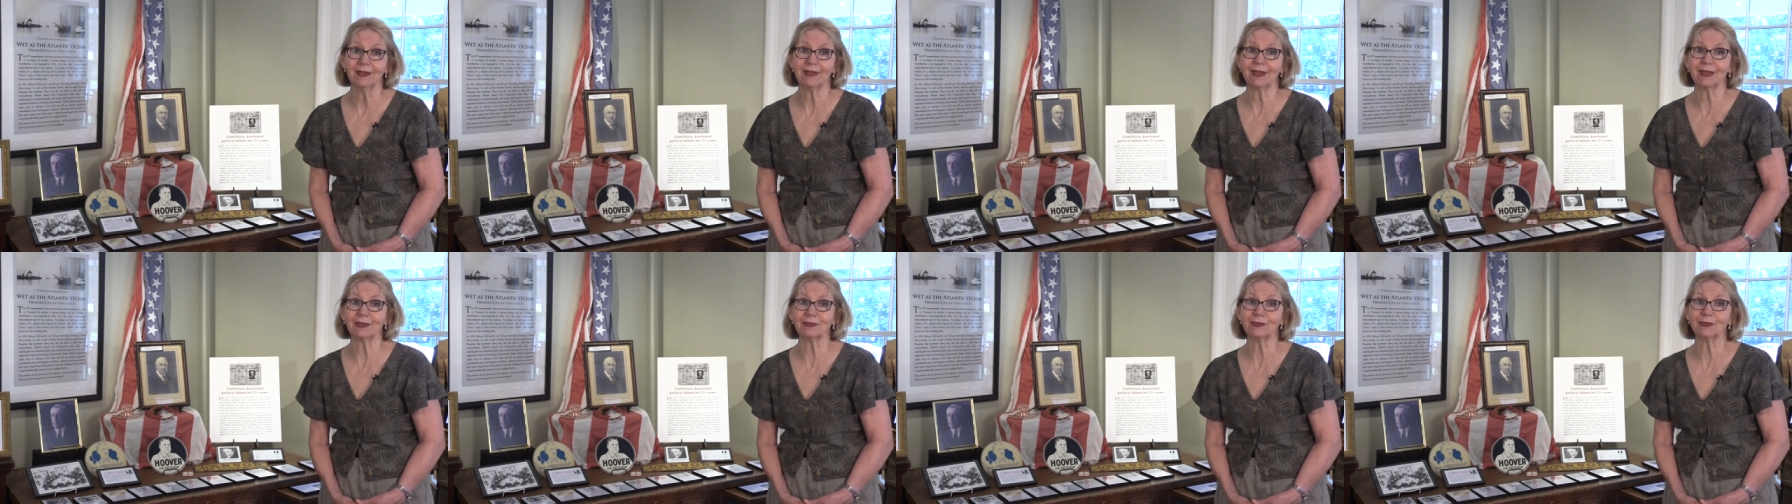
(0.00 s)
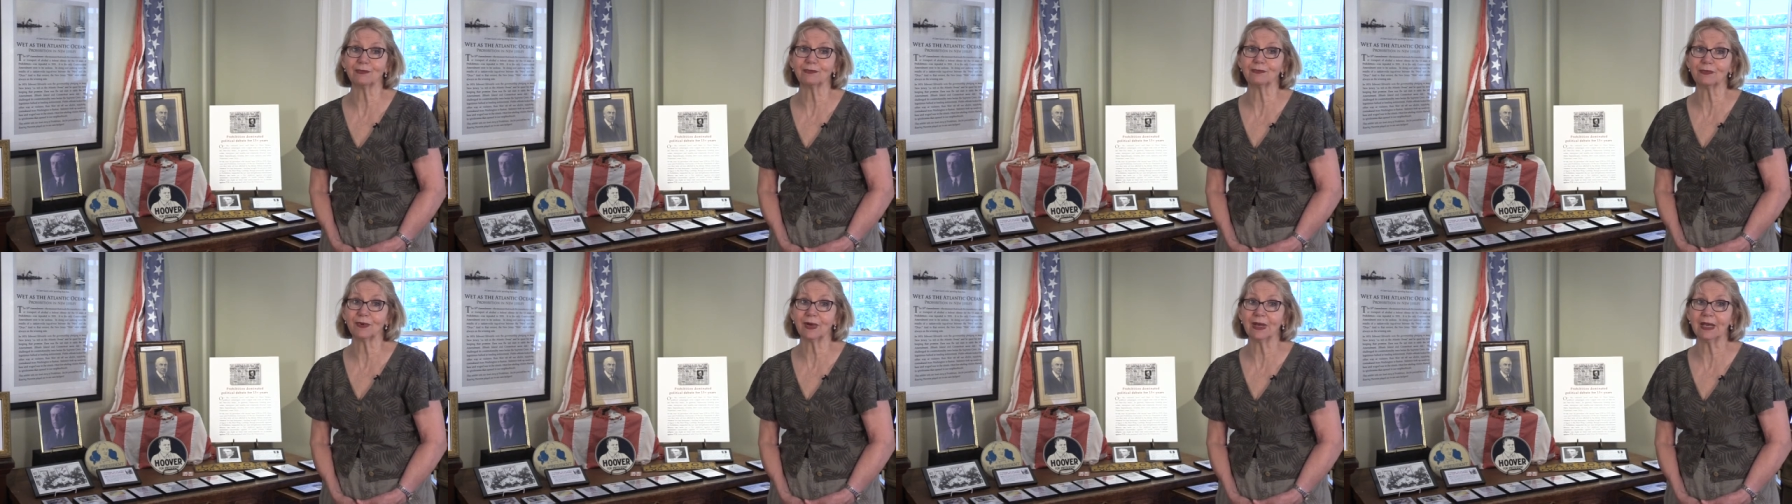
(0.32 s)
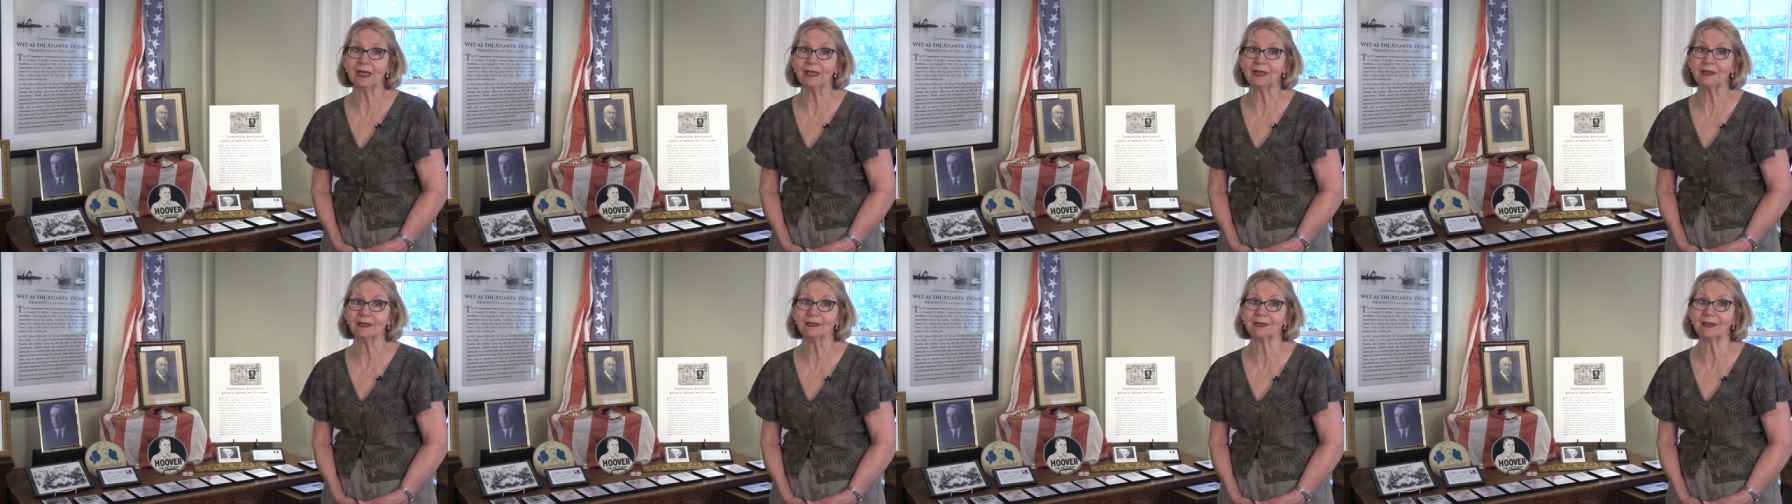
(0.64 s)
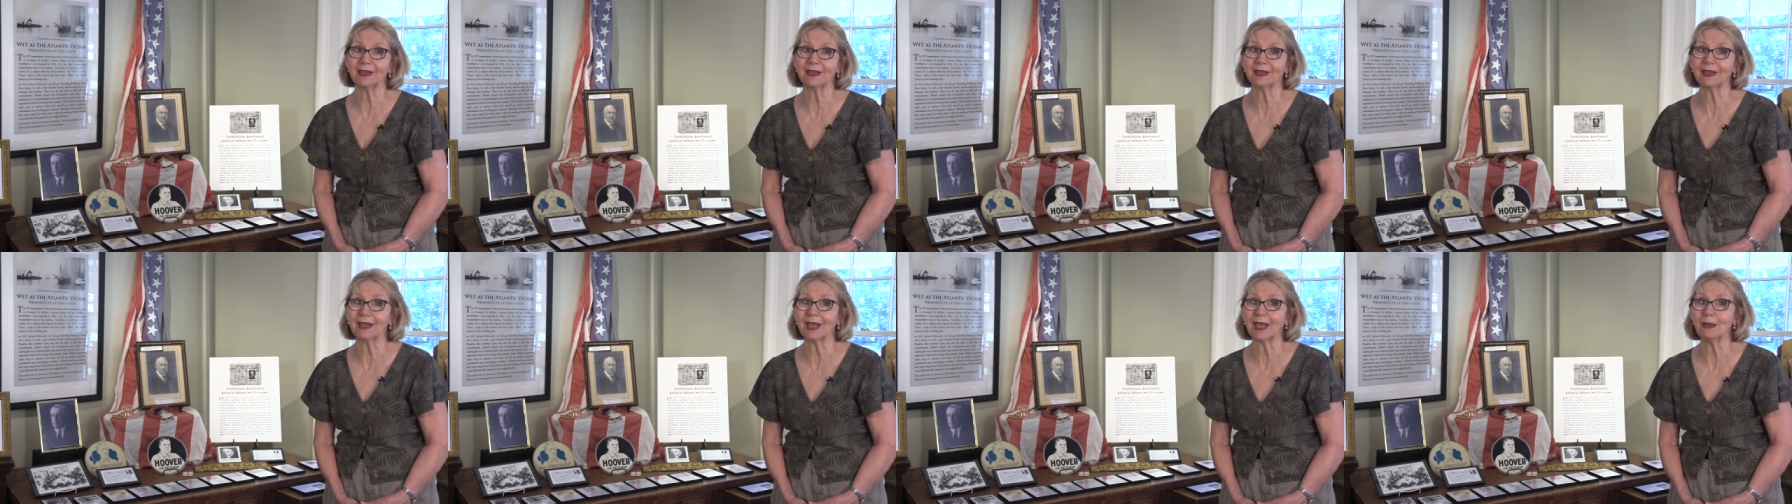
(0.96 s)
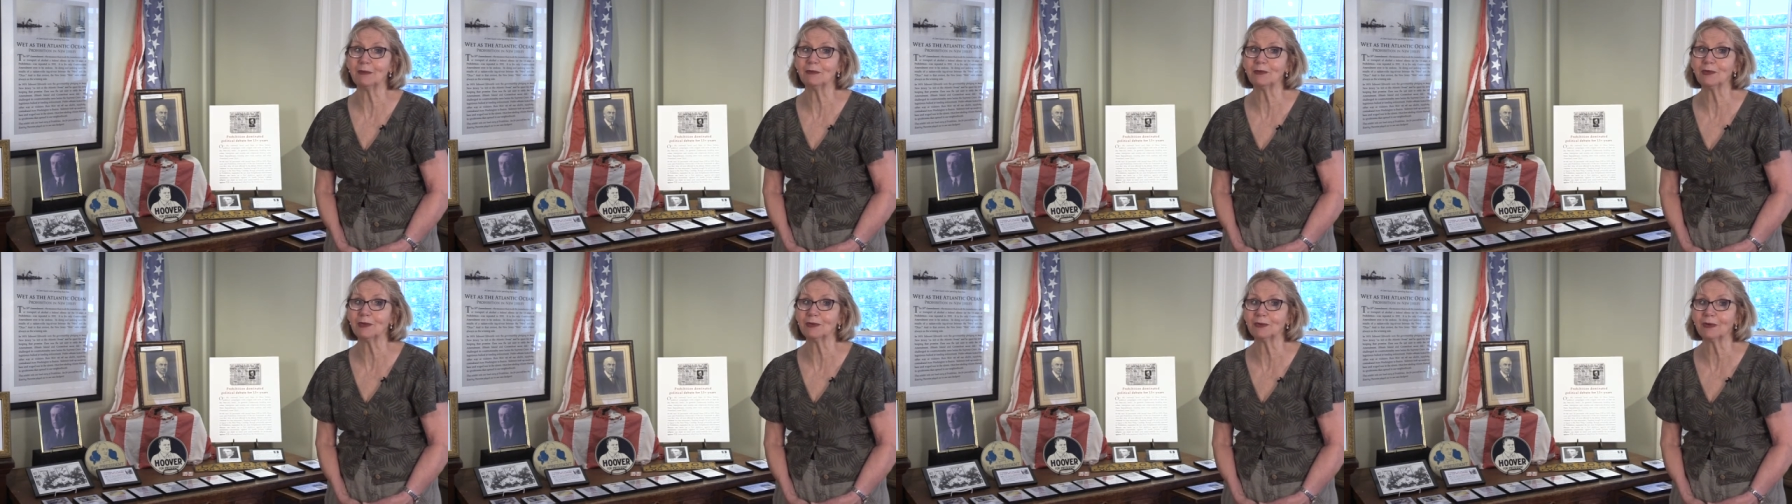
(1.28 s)
That's a phrase that
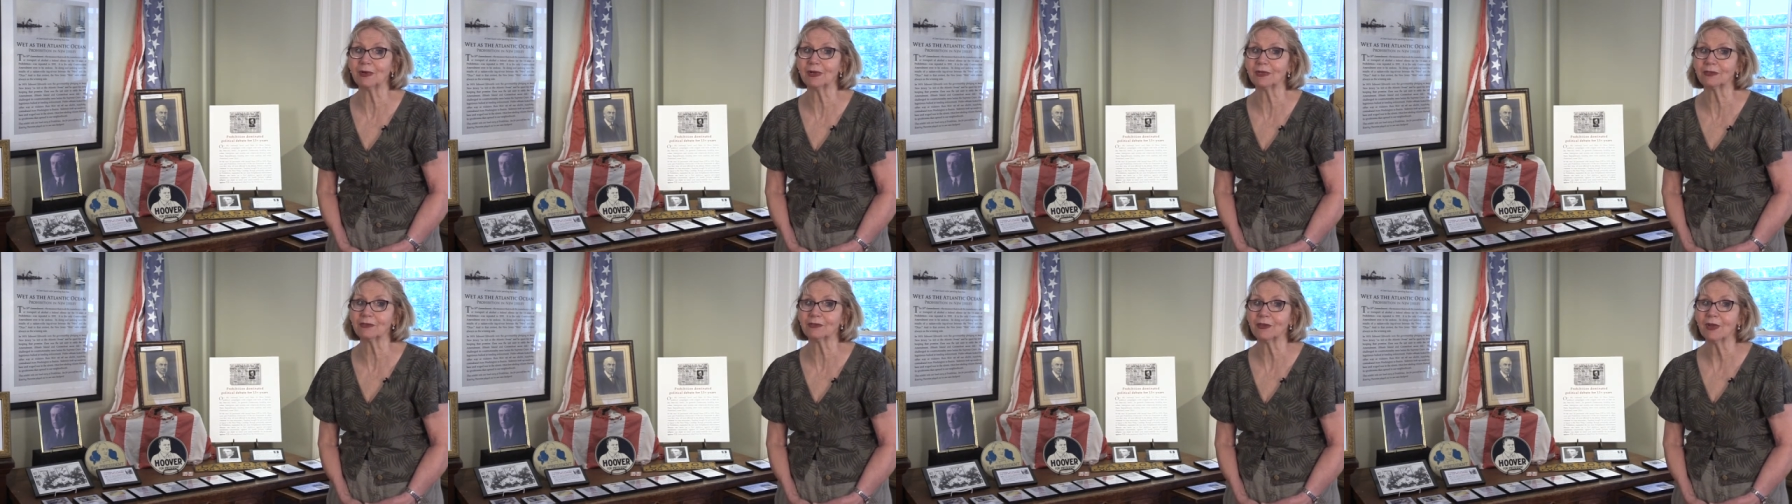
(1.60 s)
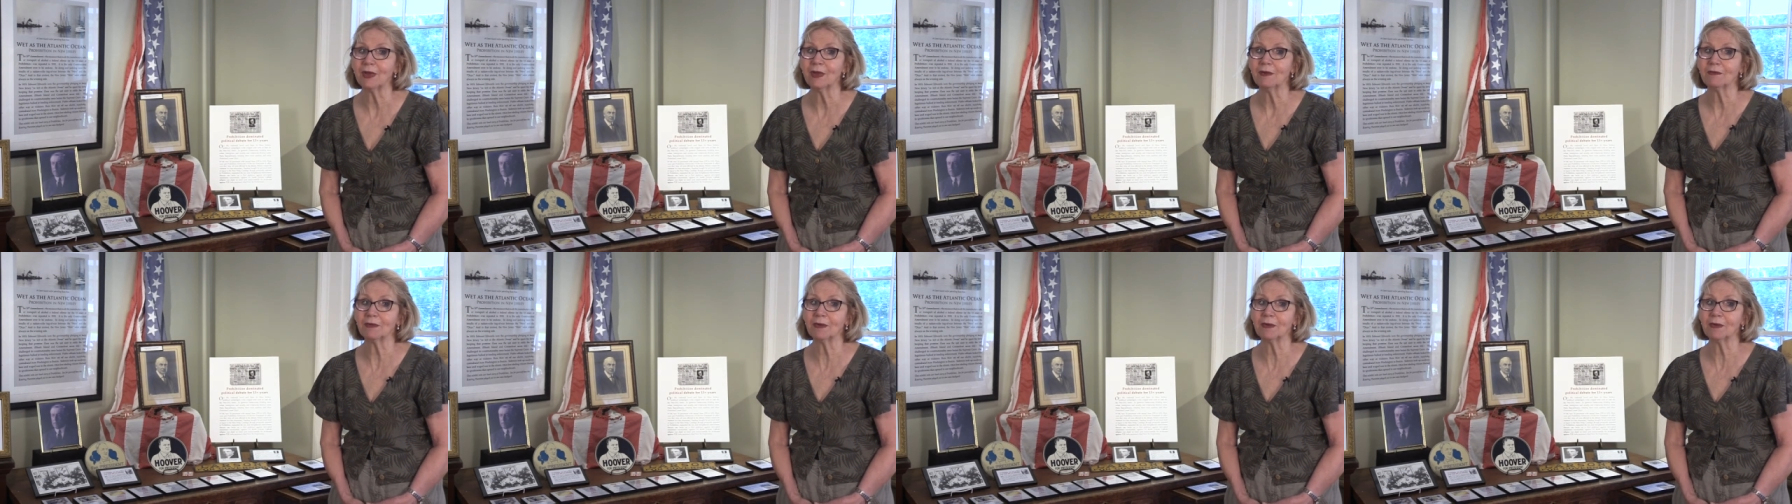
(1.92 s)
came to us